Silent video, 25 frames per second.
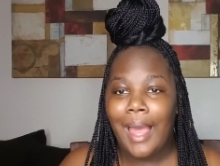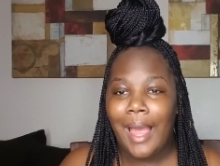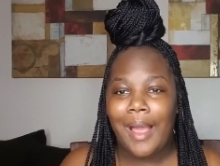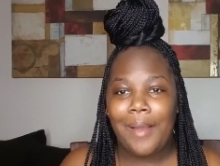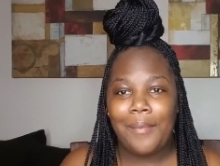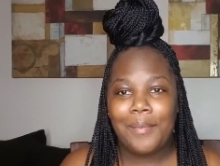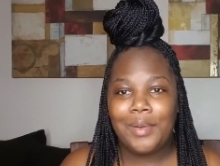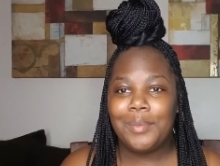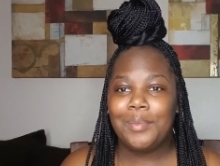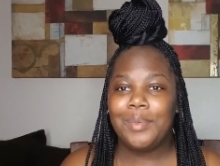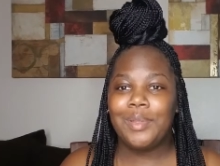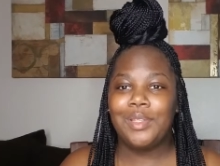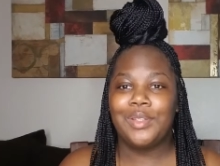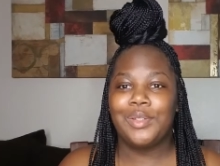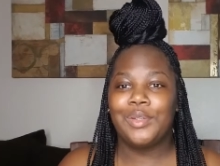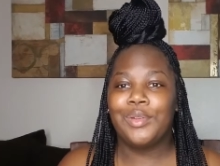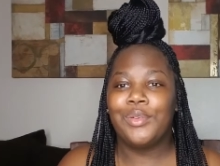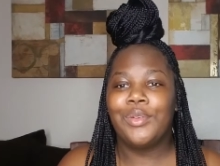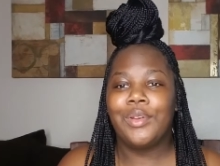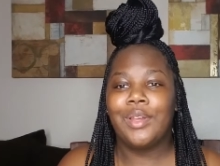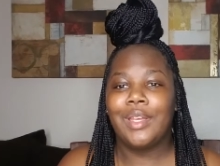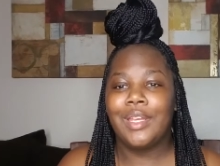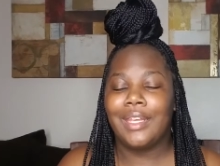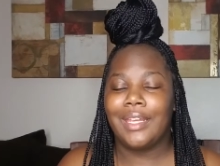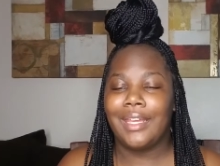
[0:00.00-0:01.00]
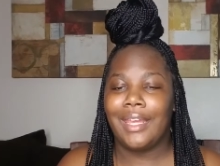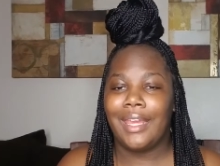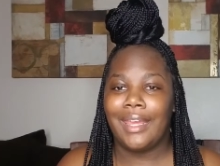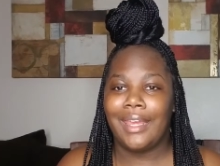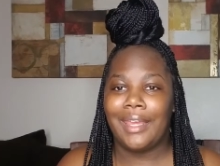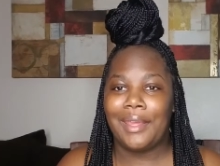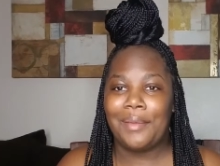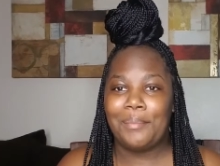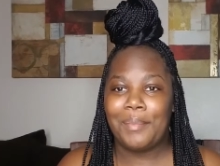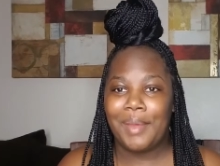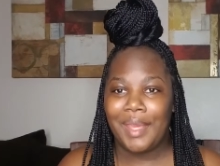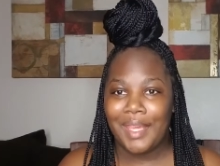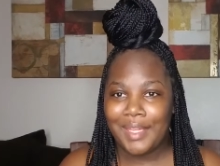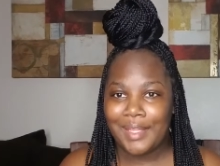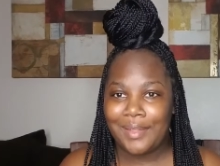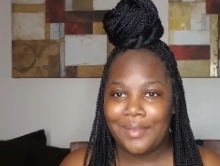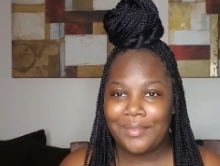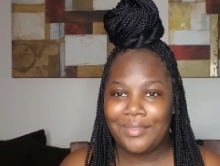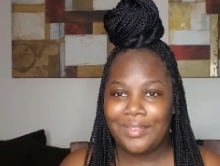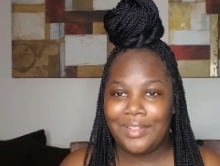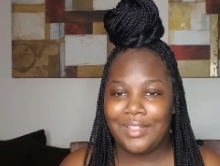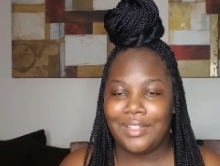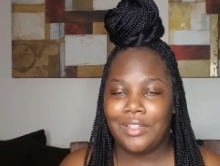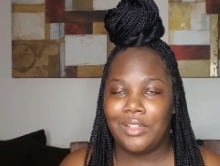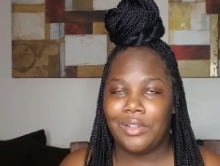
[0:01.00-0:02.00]
I'm gonna be doing a
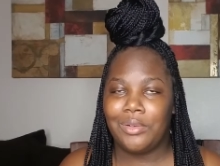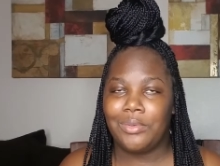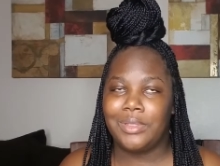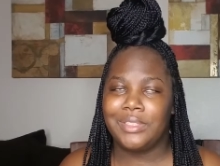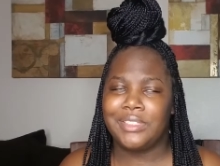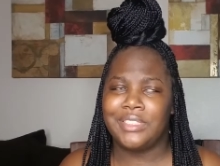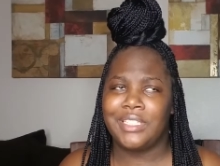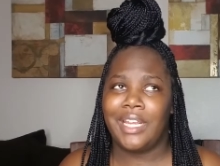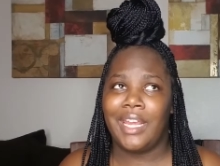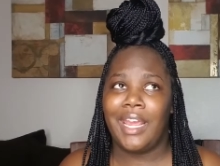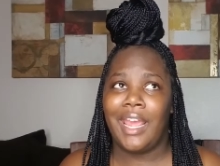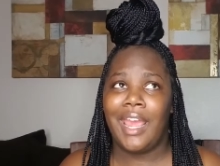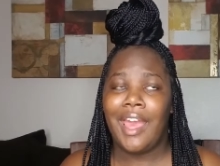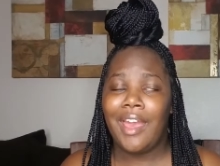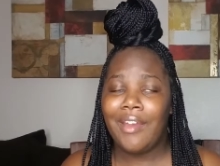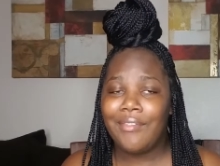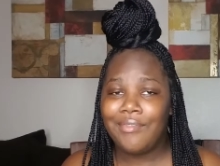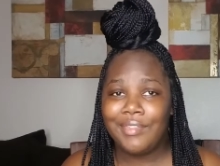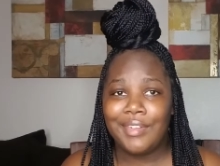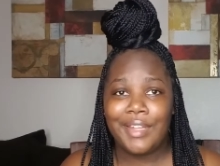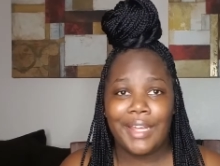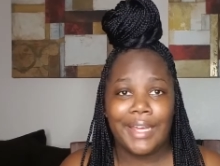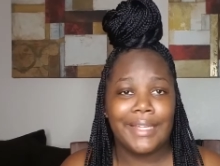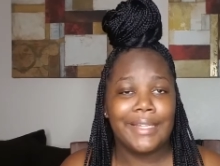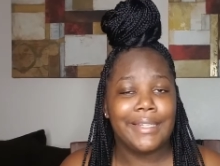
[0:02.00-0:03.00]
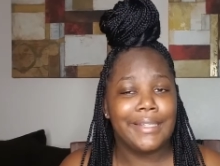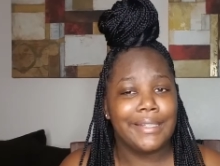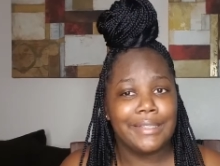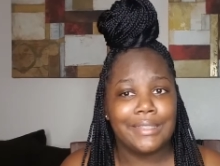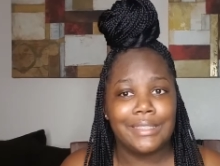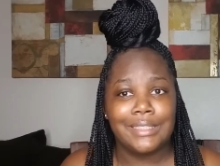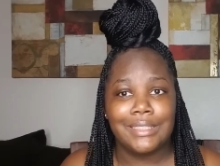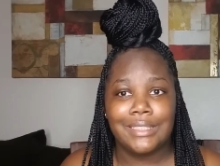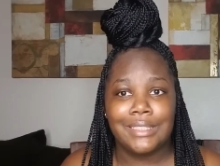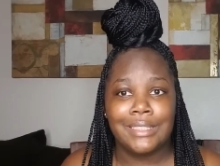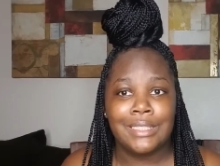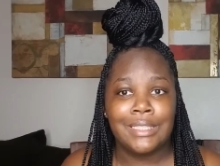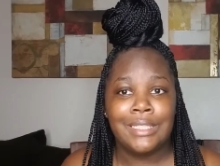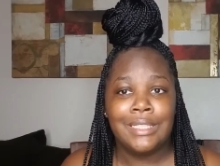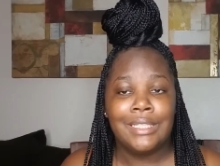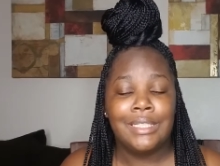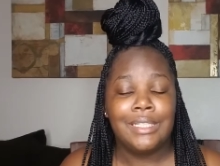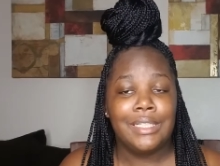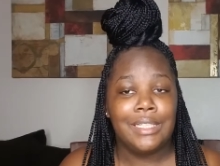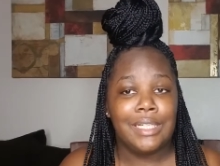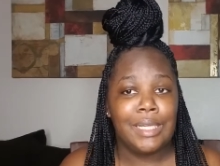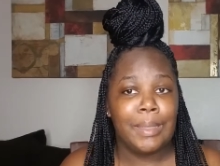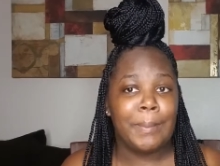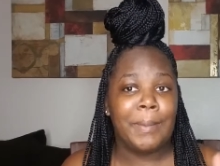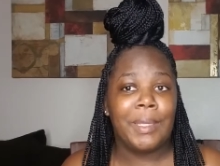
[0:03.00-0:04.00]
makeup video, which I have not done
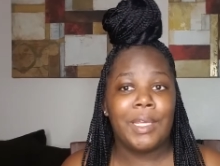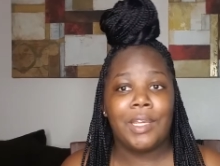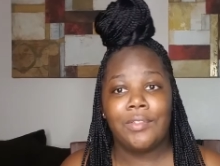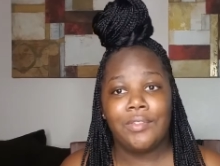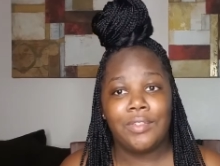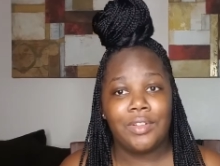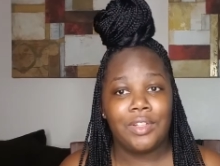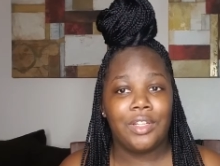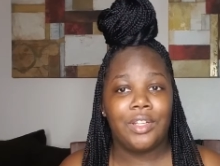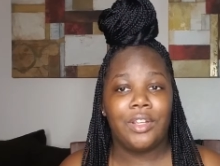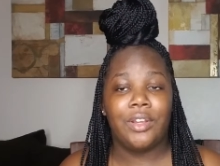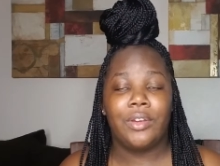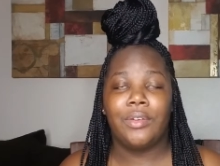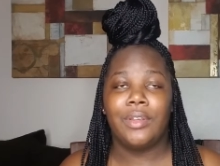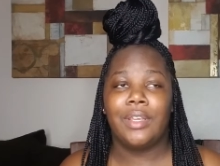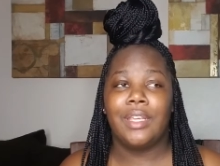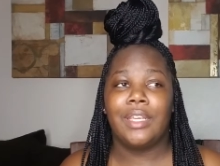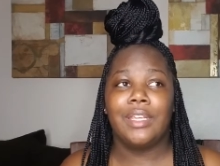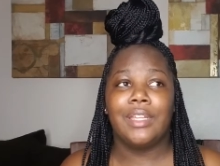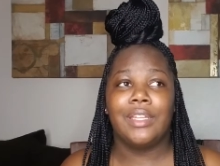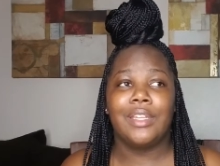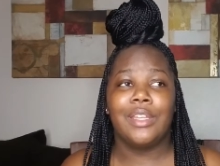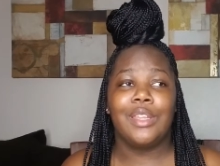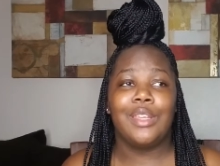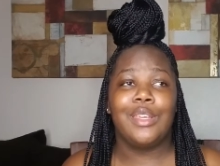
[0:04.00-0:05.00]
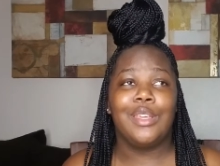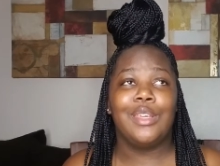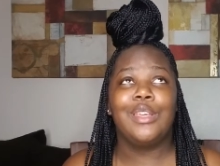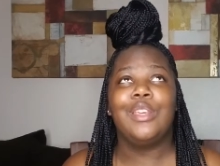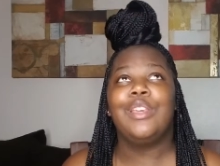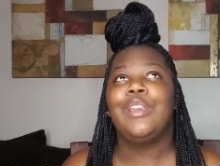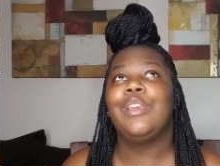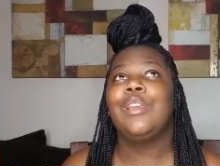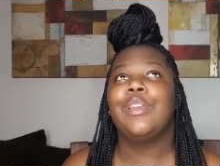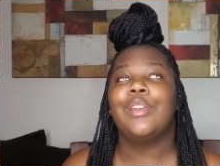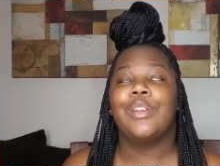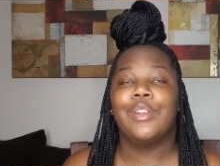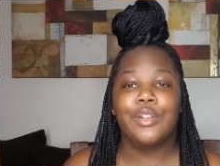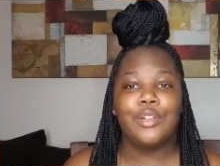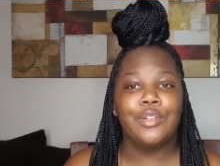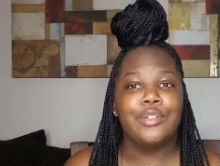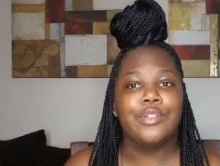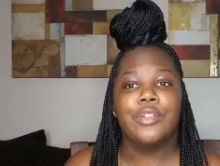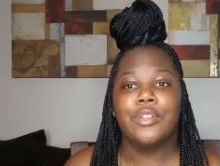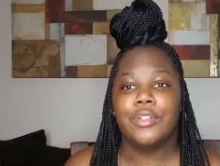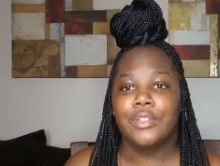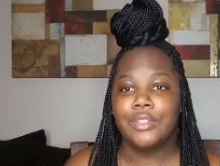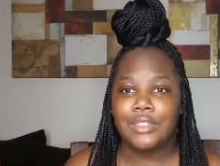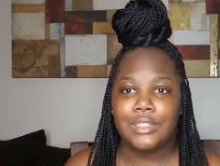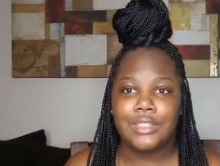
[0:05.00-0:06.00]
a makeup video in
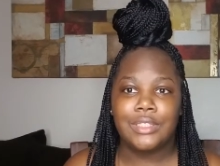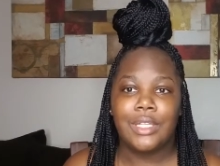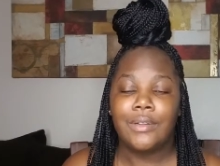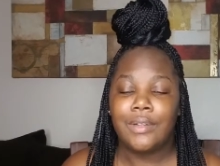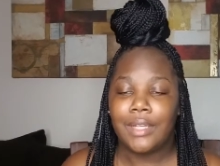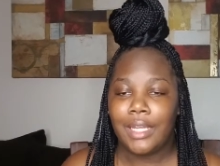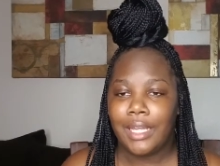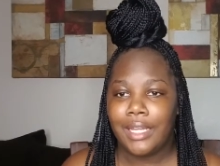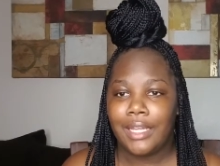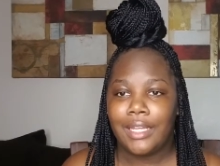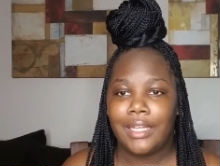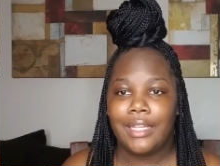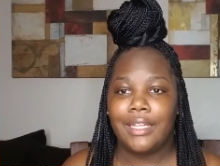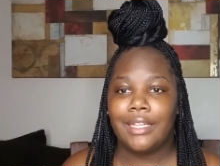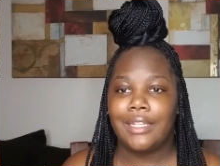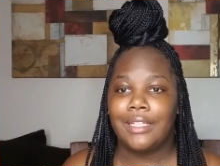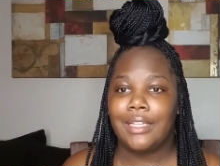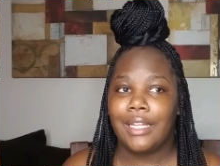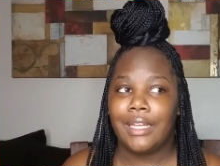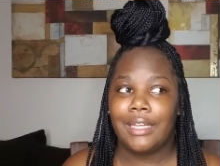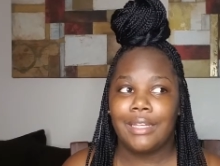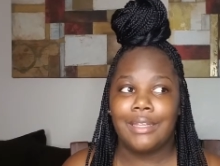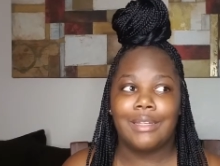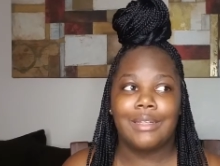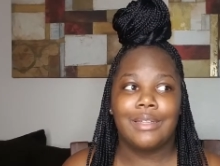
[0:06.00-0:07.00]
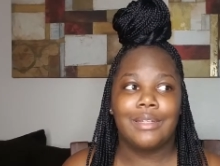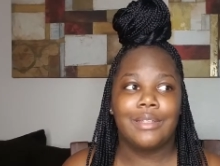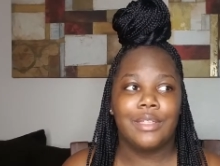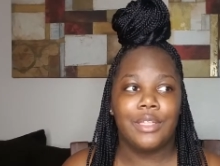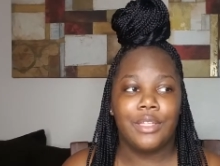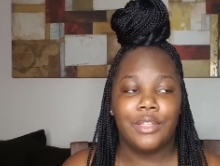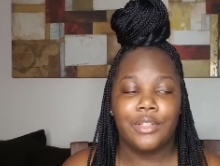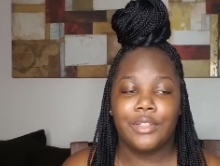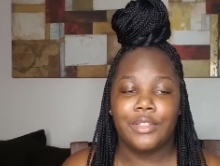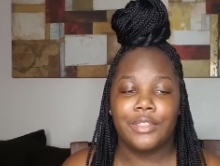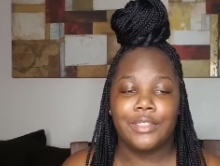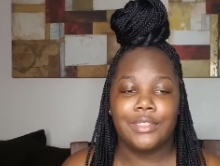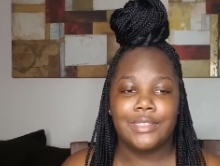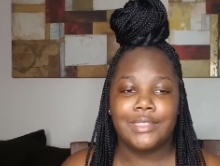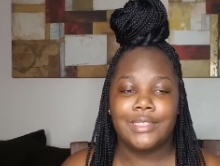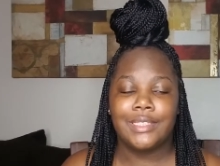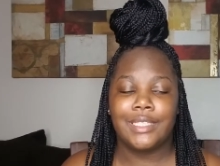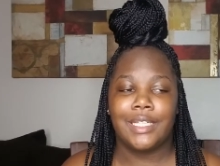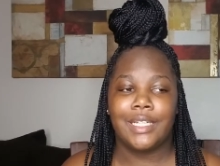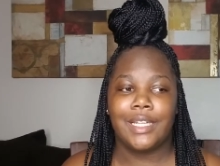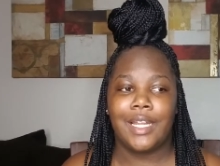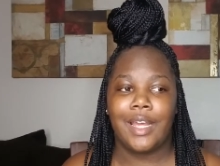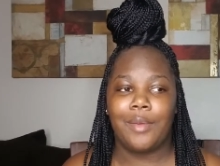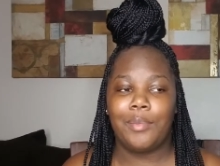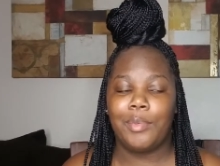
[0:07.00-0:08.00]
years. Okay, like years,
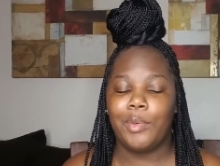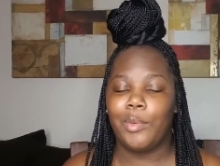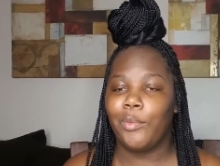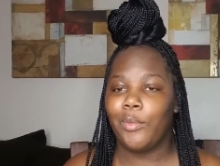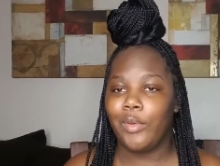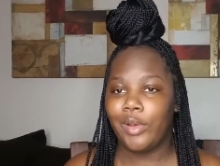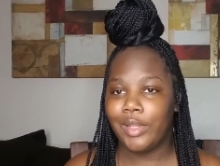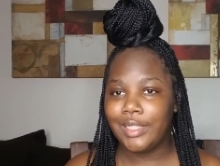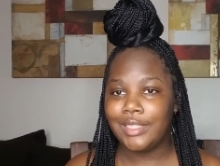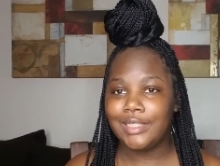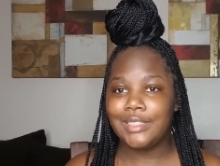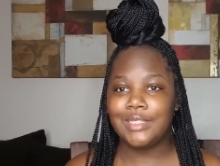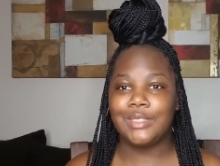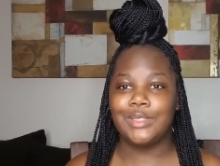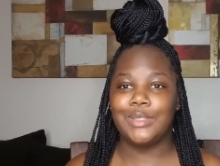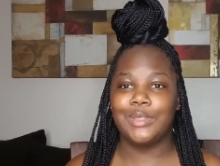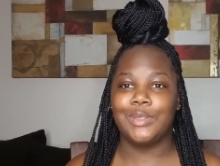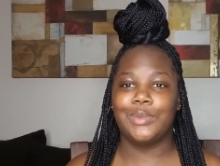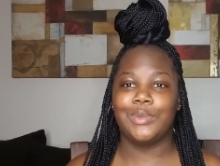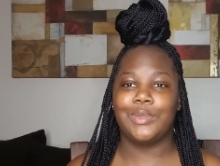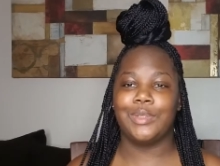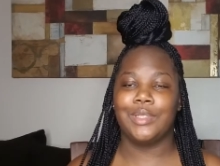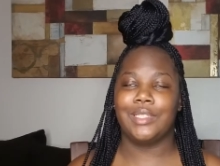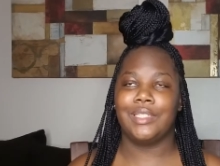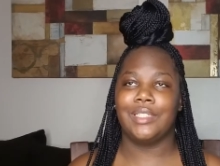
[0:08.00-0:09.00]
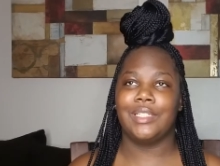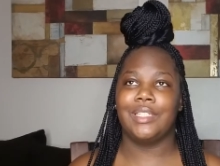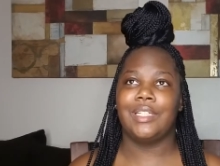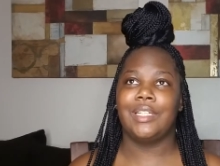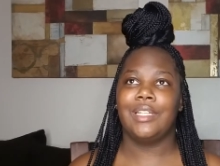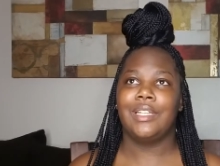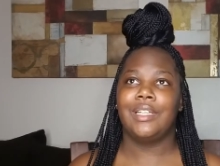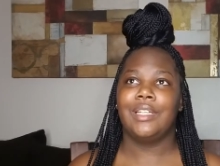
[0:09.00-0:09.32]
and I've been wanting to do one